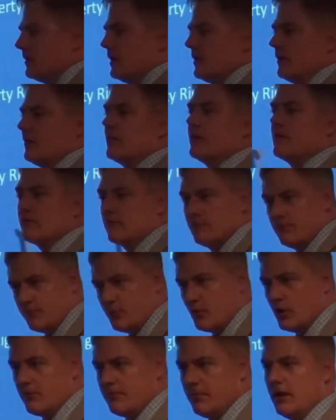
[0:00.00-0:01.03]
and the
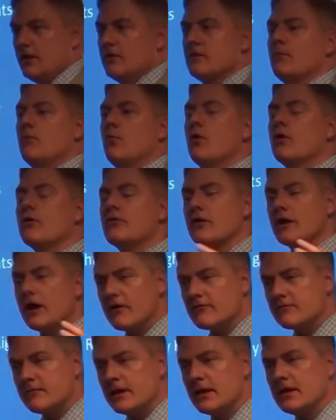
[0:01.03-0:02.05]
point being, the more the
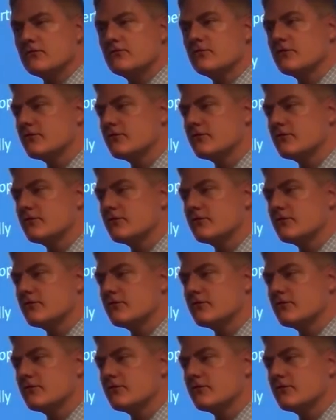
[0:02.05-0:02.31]
government is